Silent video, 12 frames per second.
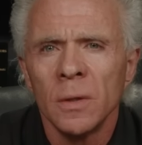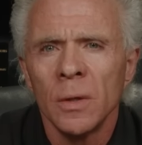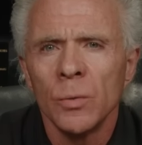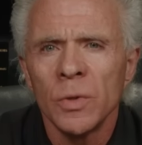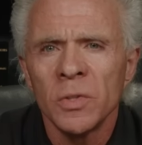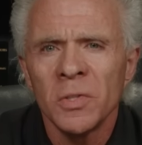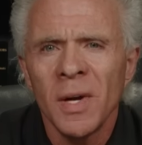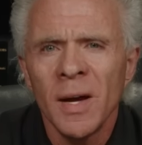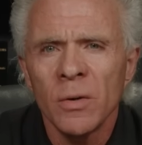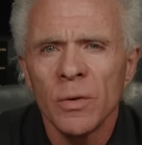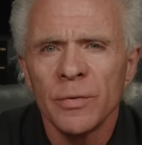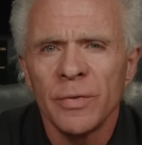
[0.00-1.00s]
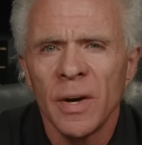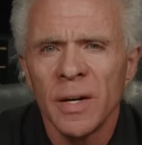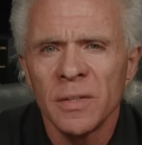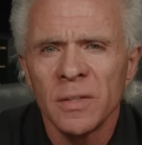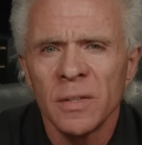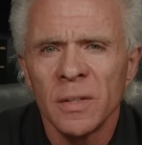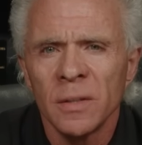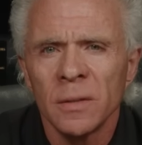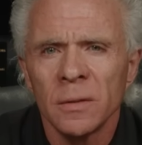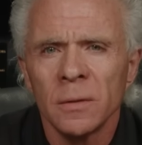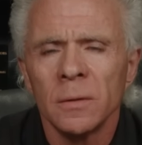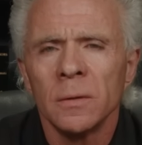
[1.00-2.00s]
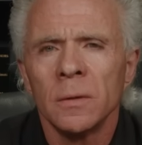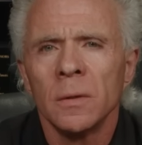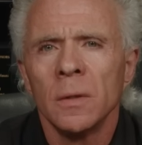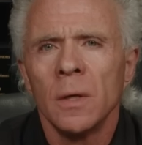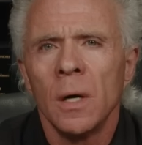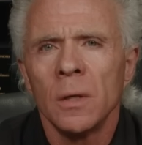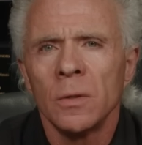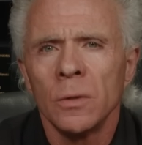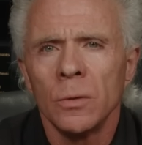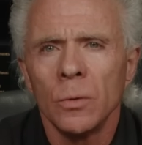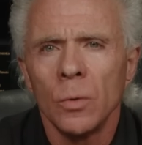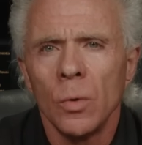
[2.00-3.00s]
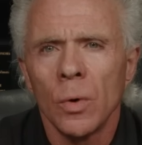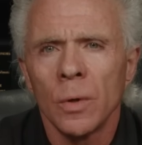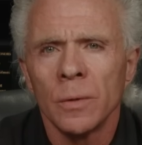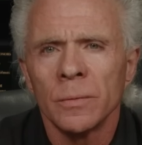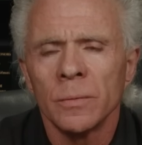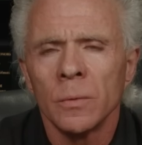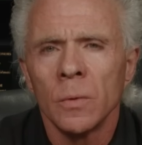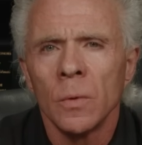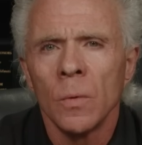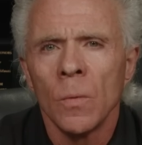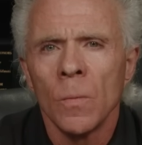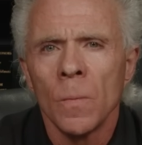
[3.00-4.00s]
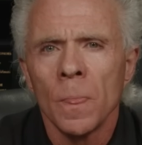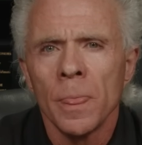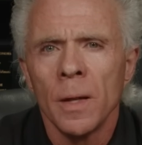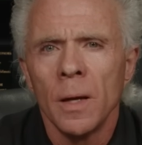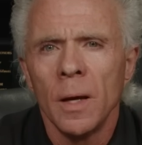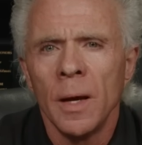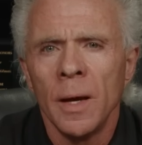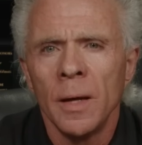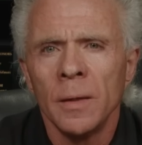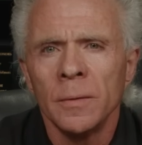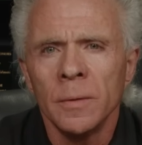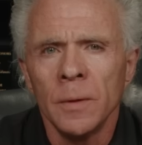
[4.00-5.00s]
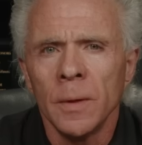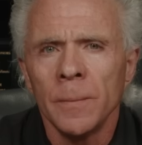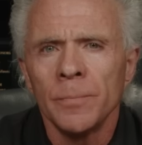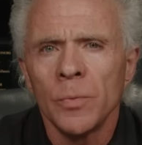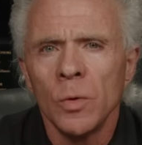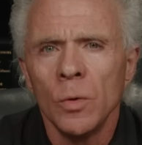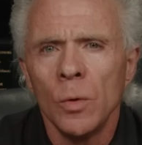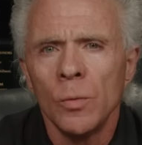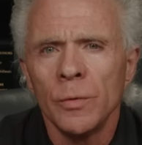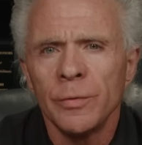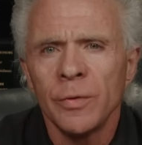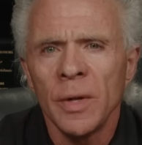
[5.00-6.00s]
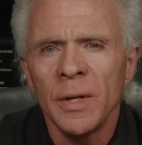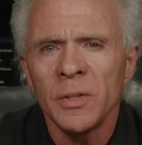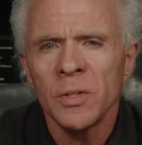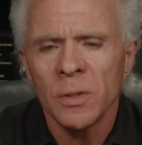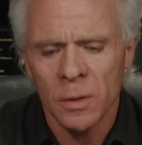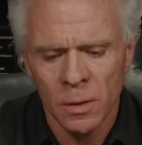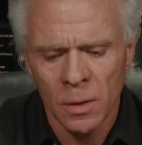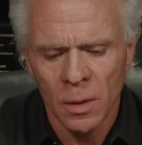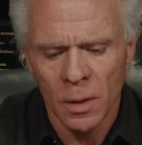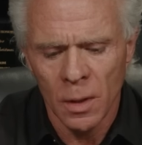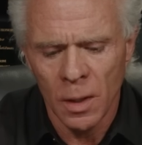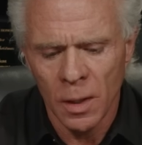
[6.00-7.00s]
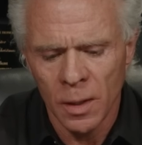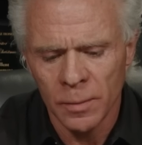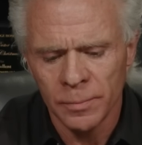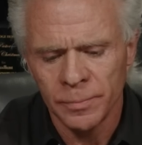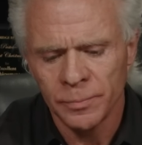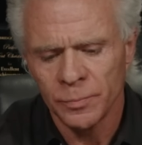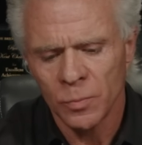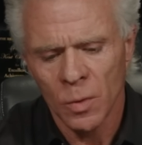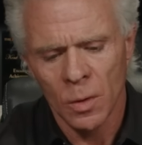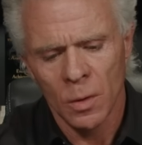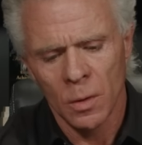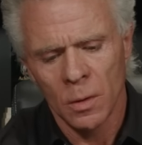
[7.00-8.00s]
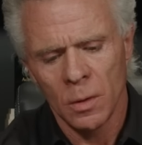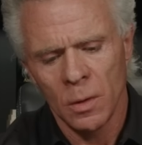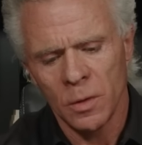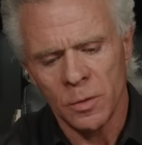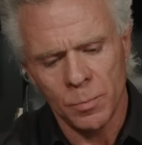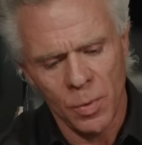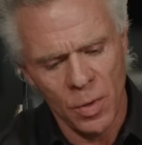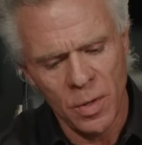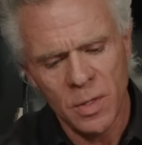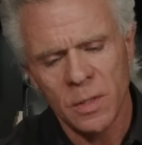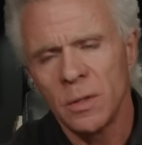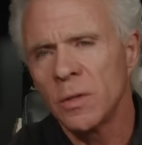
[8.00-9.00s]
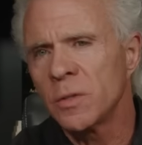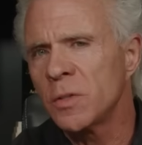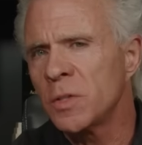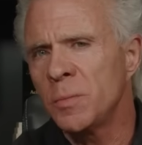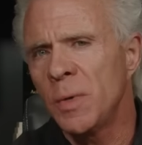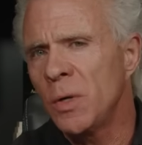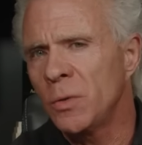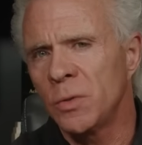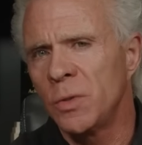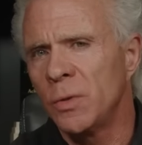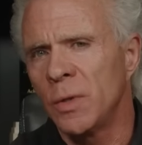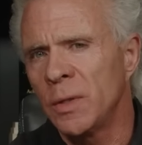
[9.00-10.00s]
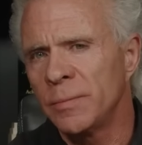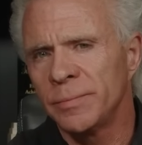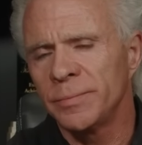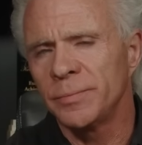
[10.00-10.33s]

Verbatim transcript: and we sacrifice it unto the Lord. And, um, you know, when flesh um, is burning, there's a smell to it.